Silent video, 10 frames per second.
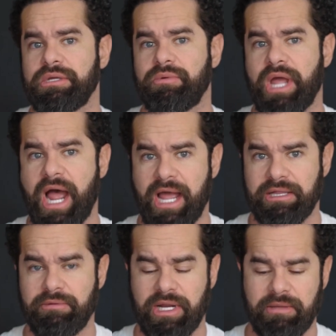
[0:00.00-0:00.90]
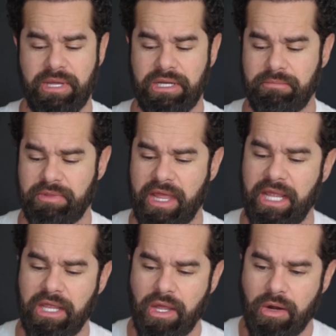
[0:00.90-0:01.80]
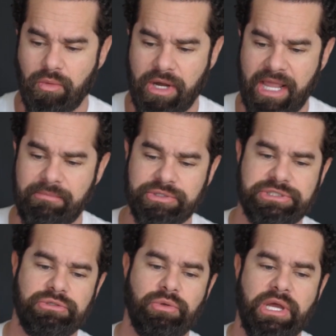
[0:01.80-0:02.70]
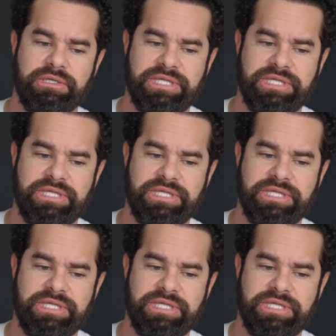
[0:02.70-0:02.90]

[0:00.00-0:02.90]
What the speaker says: We highly recommend them. They were able to